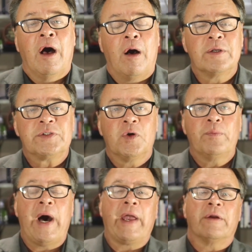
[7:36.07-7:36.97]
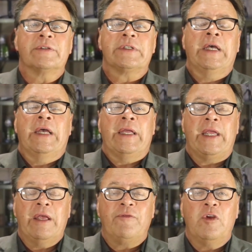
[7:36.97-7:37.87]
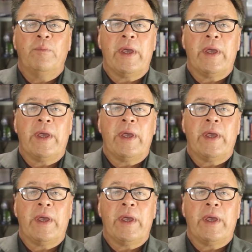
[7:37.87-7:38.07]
Also, buyers, if you've